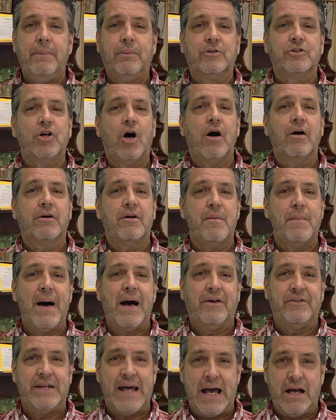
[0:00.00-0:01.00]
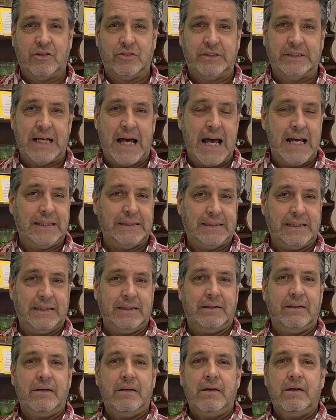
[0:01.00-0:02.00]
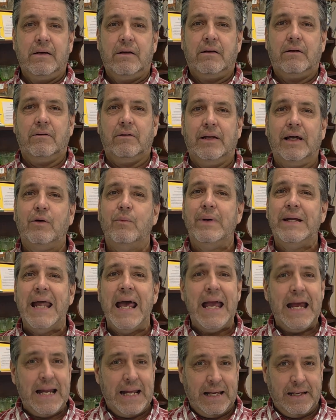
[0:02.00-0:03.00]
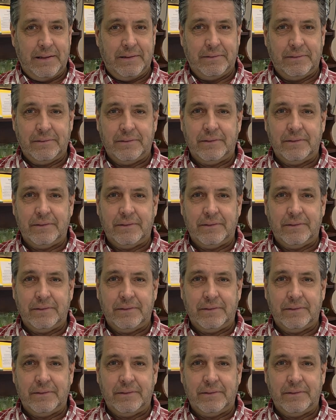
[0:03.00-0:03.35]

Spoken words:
People talking about downsizing, liquidating,